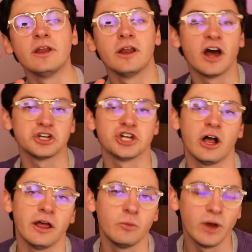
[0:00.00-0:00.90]
in a
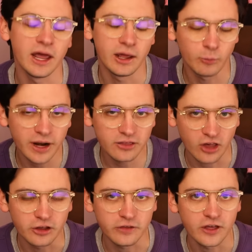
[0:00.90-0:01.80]
nutshell. And when, and when I
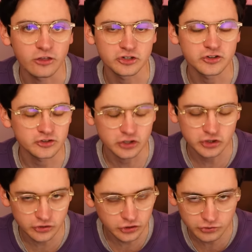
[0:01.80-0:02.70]
tell you this, just,
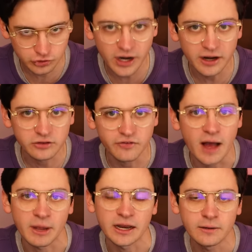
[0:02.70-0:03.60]
just, just try not to
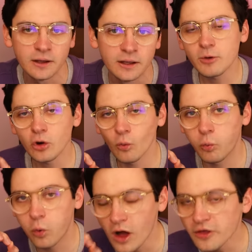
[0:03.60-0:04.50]
vomit. Paul Zimmer
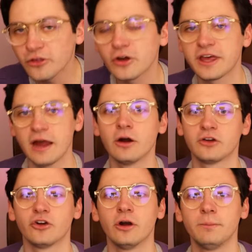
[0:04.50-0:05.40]
was a
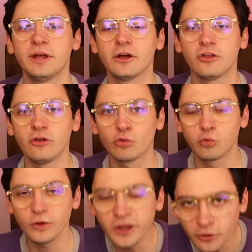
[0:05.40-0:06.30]
character because his
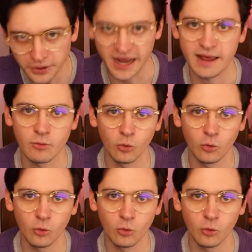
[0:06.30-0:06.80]
real name